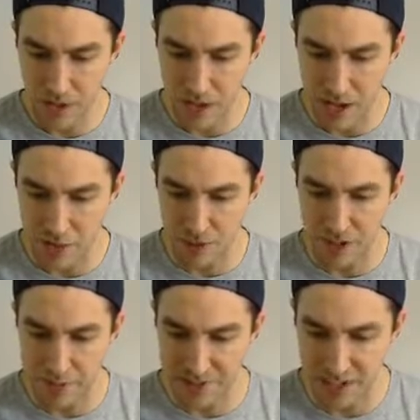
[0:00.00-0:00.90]
And we're
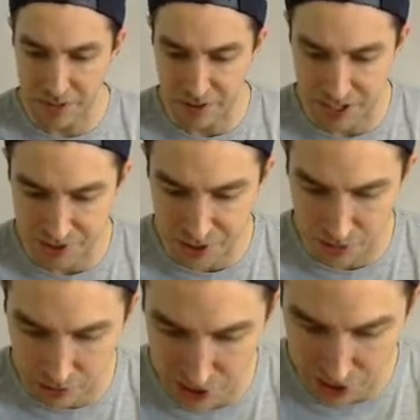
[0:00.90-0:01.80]
going to be set up for the next
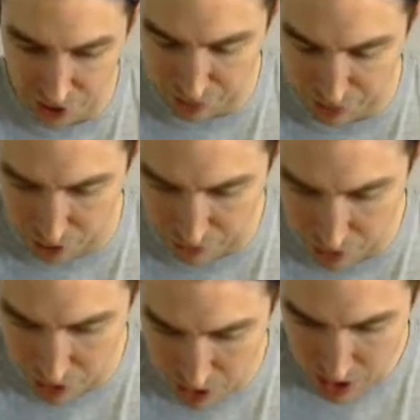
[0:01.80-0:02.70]
turn rotation. So
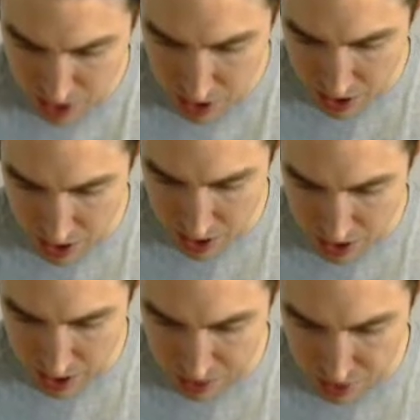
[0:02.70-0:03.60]
beautiful.
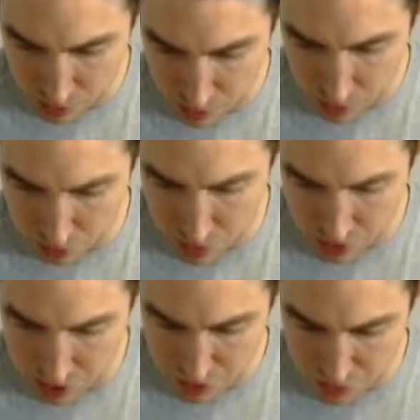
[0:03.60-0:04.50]
So cool.
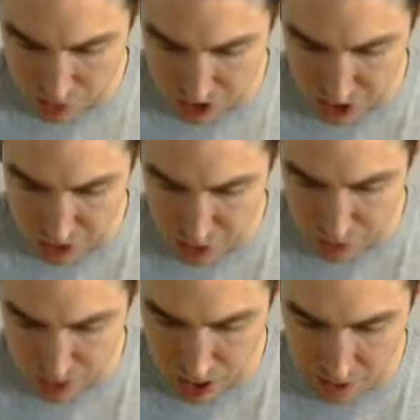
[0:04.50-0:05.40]
So here's what we're going to
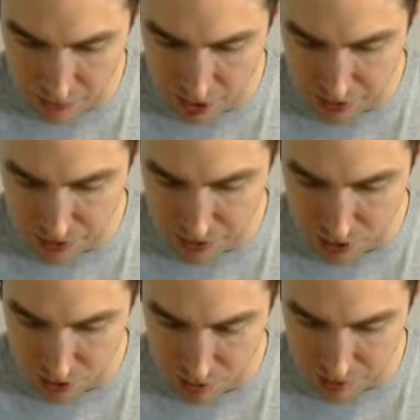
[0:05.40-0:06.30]
do. I'm going
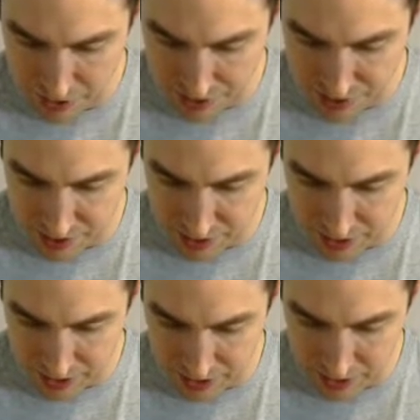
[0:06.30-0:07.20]
to
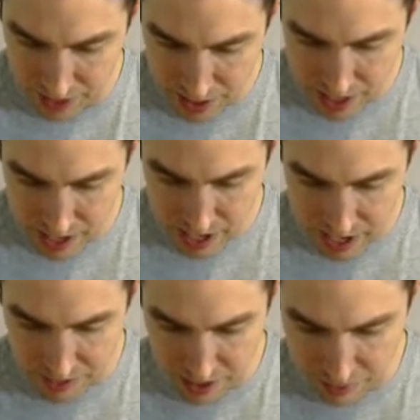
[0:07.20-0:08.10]
basically
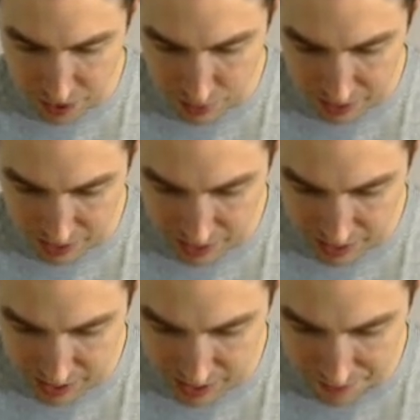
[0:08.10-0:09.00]
have him lower this
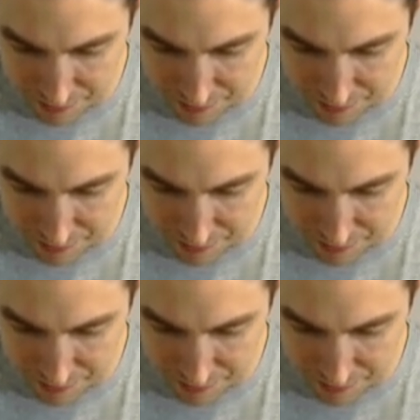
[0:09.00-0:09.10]
again.